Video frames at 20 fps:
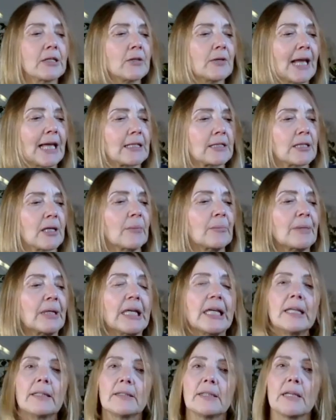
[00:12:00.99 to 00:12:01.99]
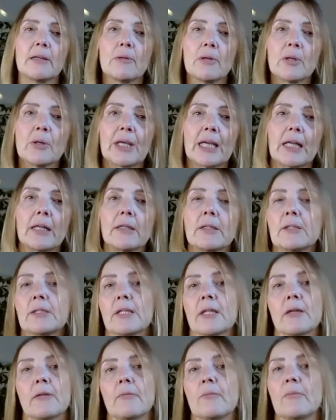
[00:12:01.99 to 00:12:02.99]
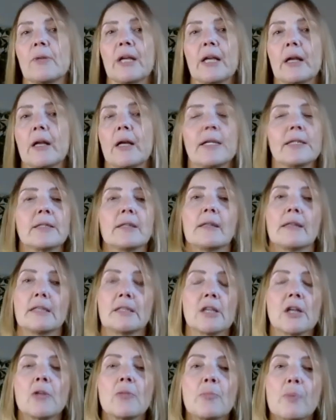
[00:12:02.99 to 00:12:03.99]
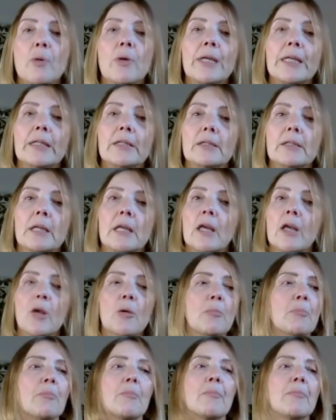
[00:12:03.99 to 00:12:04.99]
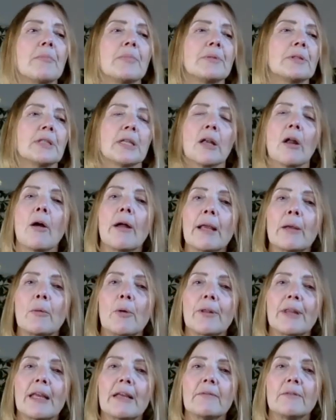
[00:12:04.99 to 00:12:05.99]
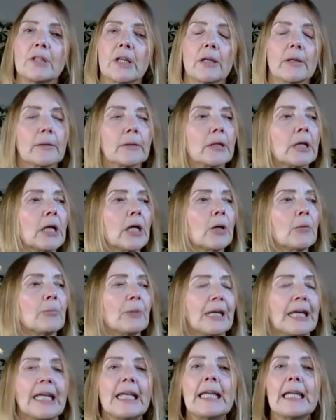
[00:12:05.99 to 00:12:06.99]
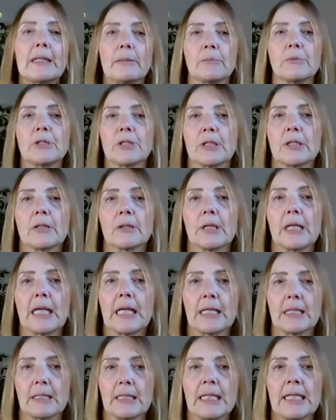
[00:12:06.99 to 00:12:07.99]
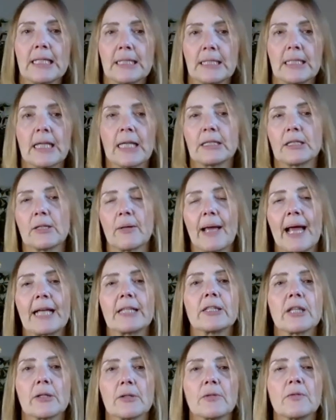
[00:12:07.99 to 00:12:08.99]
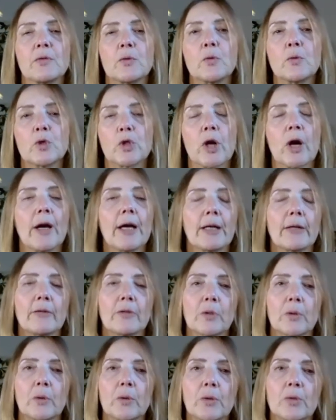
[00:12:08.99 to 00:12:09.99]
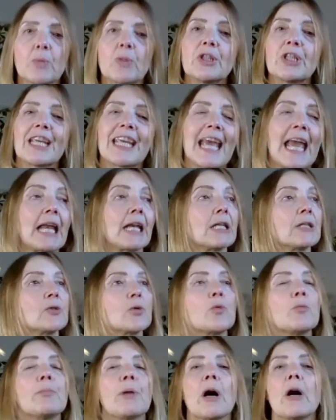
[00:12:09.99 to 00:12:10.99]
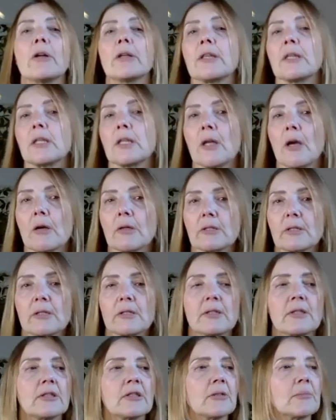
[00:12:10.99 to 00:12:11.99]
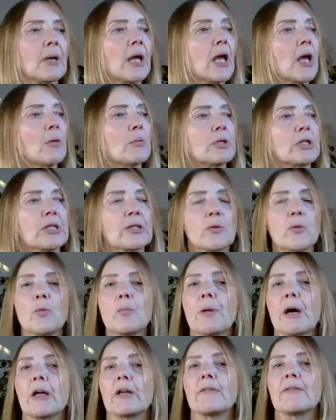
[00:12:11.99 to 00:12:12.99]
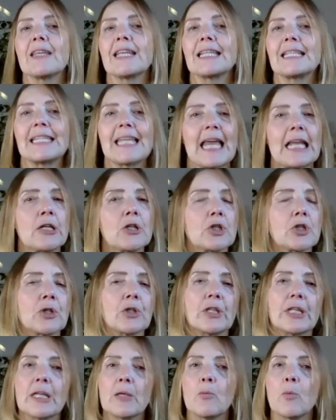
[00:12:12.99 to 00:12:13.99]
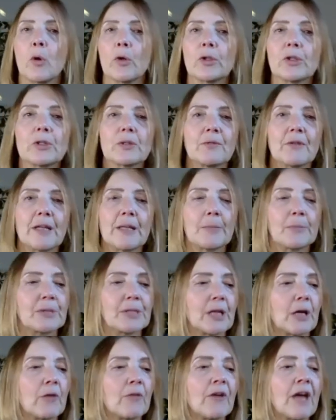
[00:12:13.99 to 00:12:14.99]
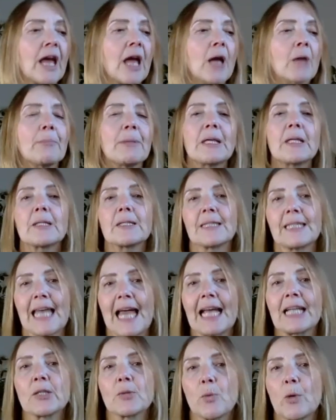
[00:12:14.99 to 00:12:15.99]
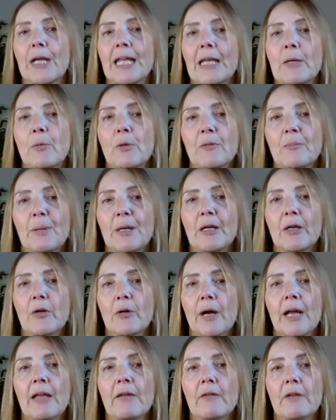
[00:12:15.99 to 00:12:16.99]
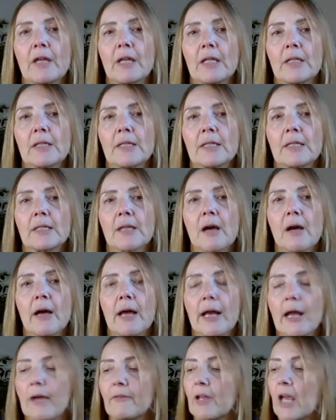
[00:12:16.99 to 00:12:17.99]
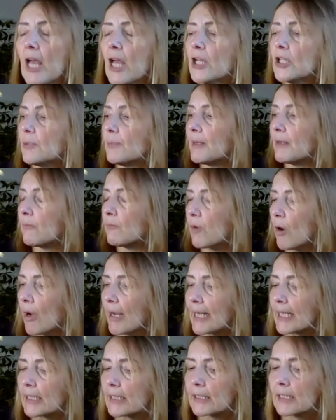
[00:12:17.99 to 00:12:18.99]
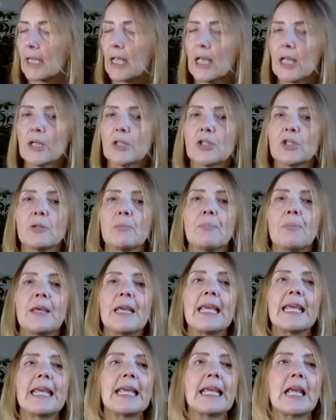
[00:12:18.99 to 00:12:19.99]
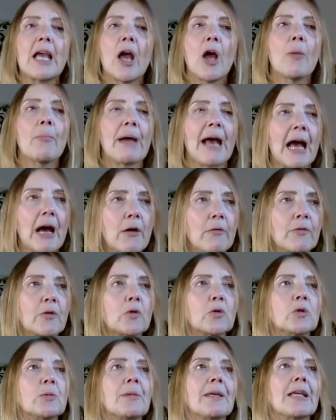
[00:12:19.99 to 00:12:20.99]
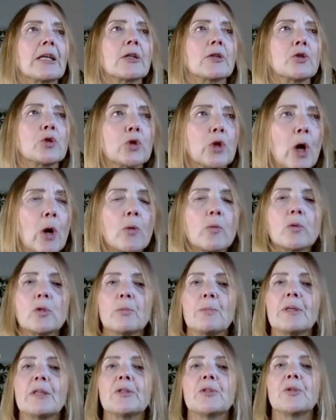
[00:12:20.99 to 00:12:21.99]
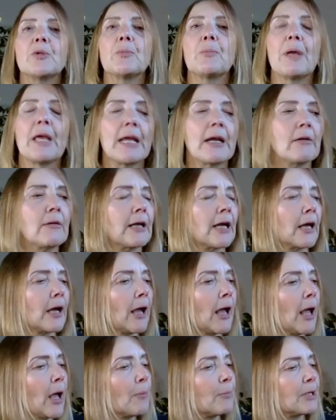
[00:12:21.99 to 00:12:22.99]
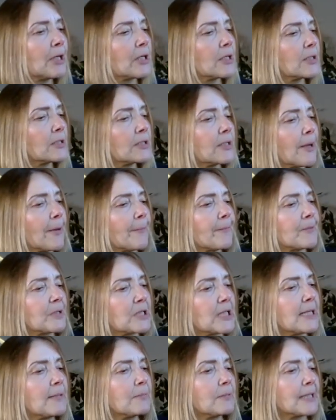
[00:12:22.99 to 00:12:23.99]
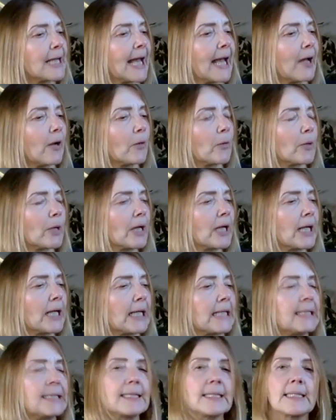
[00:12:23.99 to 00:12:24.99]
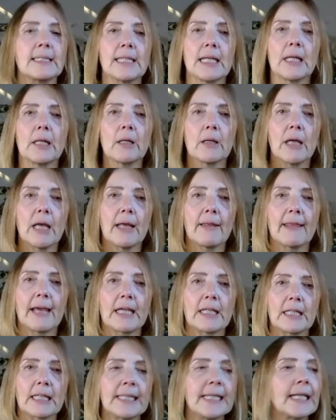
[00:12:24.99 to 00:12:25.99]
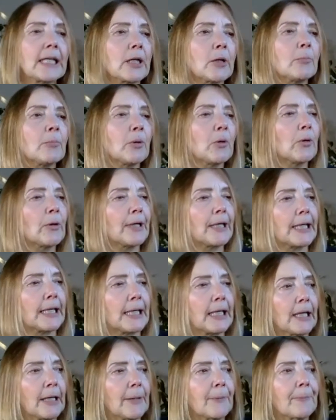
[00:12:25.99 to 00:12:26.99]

You get some serial killers that realise that there's no point denying what they've done, but he didn't. He did, and so it had to go to full trial, of course, which again is all part of the narcissism, which is all part of the attention that he wants for himself, because that's what he would have been craving his entire life: to be right, to be powerful, to be in control, to be superior. Because deep down, he's still that little boy